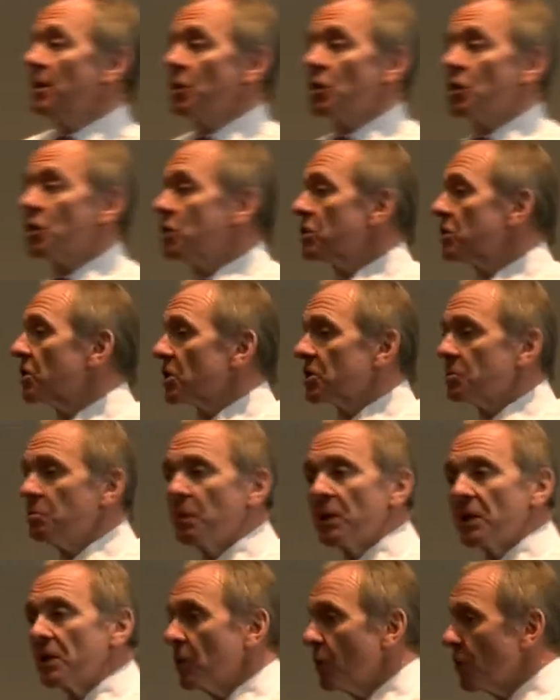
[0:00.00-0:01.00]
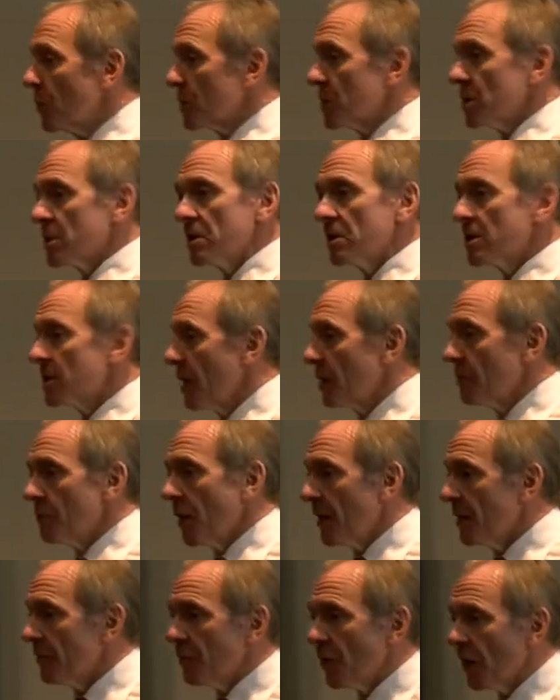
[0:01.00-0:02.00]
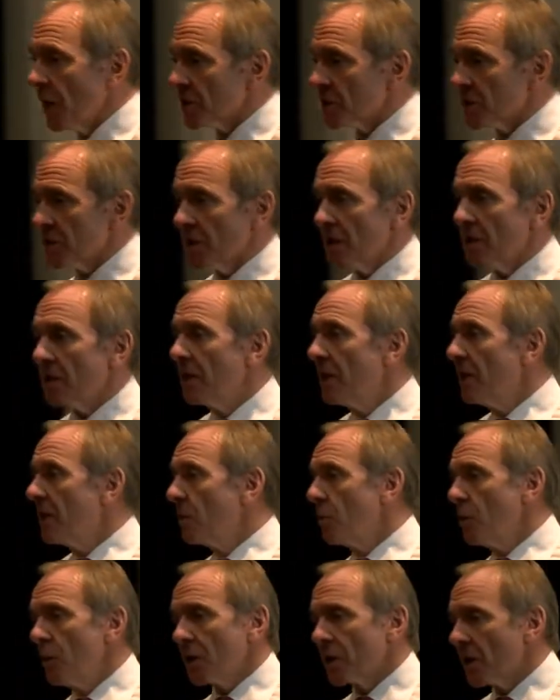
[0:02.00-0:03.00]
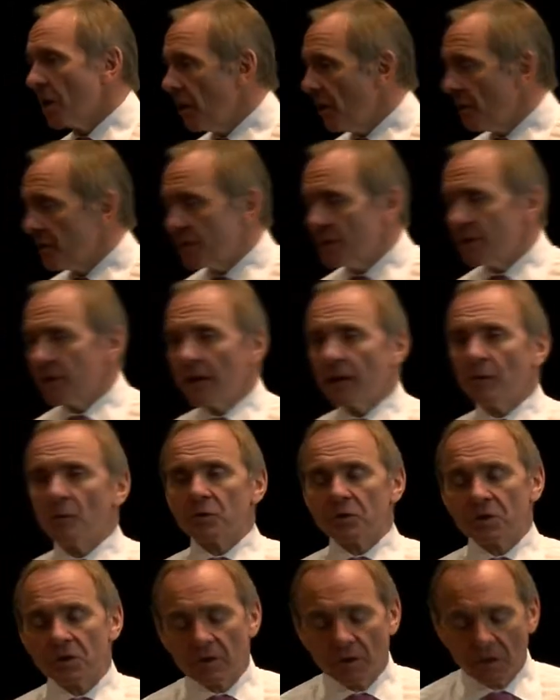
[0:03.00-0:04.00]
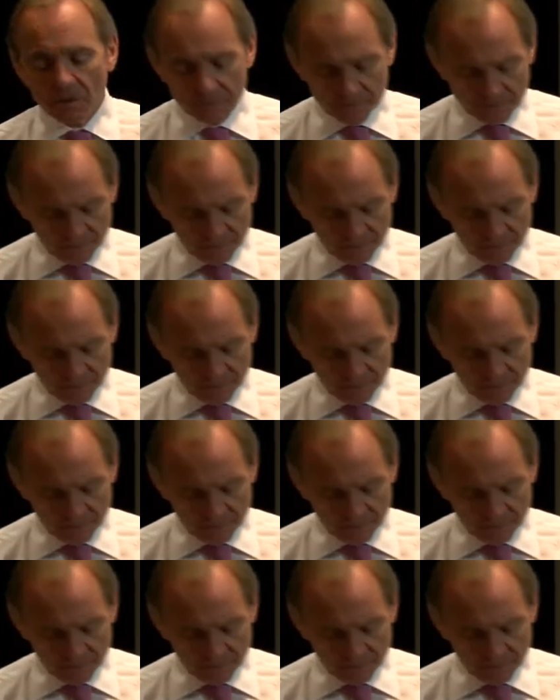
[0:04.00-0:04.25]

We couldn't just beat the horses and say run faster work harder, that wasn't